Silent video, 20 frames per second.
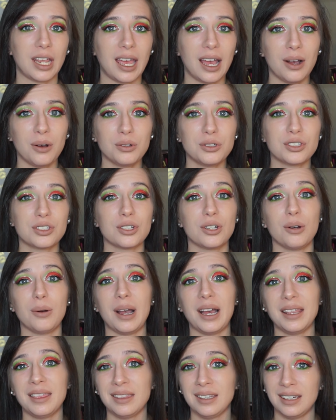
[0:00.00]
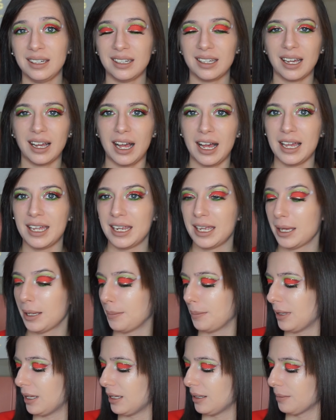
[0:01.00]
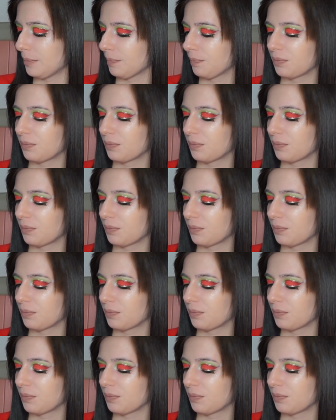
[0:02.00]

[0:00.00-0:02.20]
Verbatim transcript: out, so I think I am unleashing